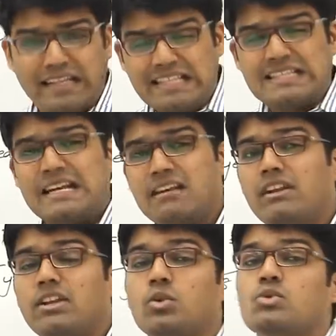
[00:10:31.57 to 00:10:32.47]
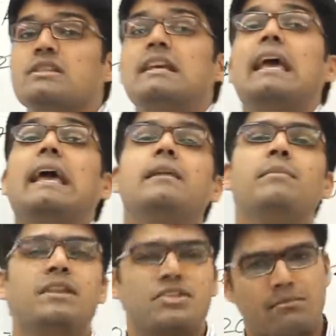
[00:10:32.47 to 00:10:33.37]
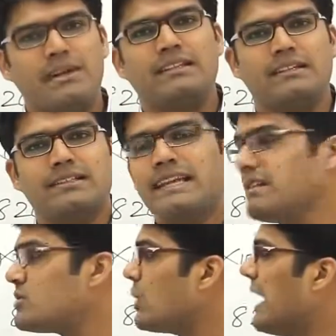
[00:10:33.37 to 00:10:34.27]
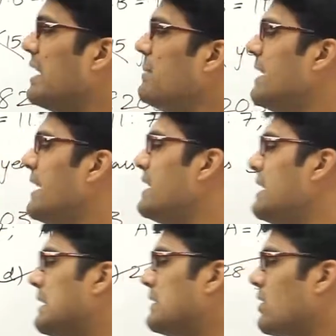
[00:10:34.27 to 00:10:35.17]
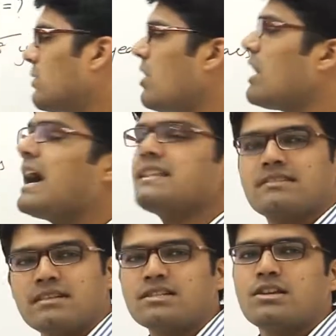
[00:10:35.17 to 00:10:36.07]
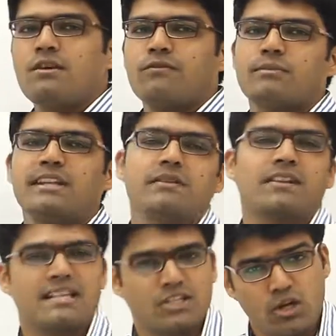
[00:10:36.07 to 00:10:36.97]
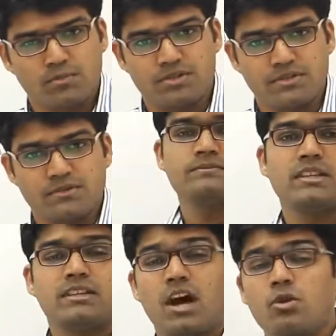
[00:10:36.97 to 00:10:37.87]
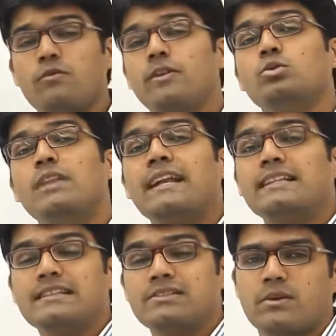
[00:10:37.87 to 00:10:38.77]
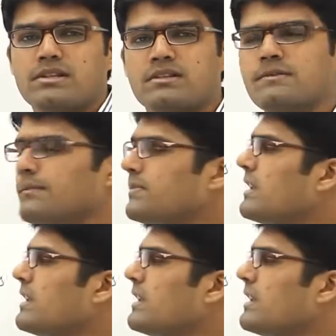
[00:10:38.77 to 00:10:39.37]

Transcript: Instead, we'll use elimination method. That is to eliminate the wrong answers from the given answer options. Now, how do we do that in this question?